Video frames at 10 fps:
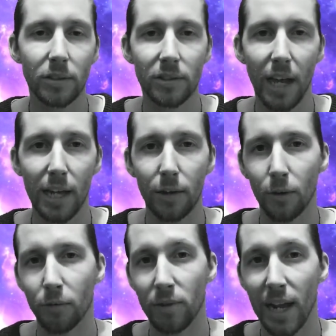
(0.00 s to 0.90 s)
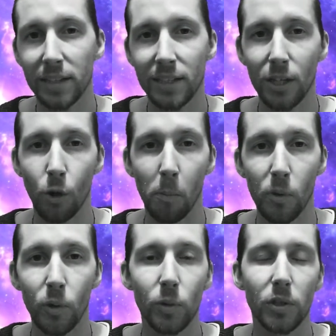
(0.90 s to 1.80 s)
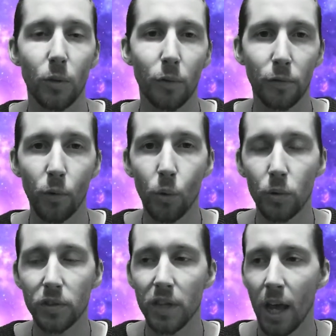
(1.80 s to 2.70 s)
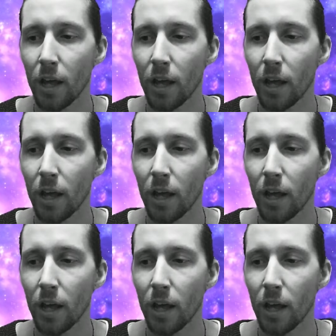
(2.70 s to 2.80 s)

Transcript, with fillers: state of reality, your mood, your thoughts.